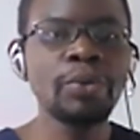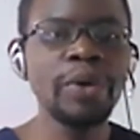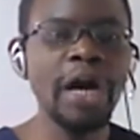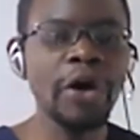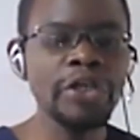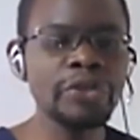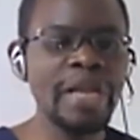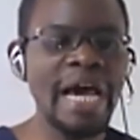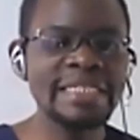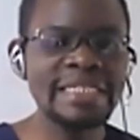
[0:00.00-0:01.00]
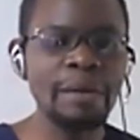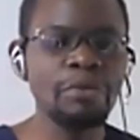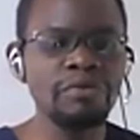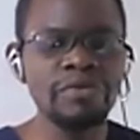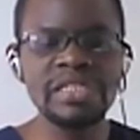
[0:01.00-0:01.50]
we are going to learn some
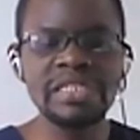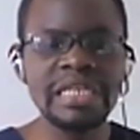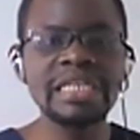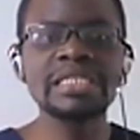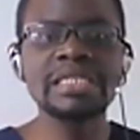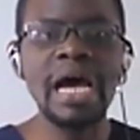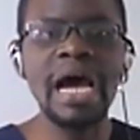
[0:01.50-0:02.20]
of these things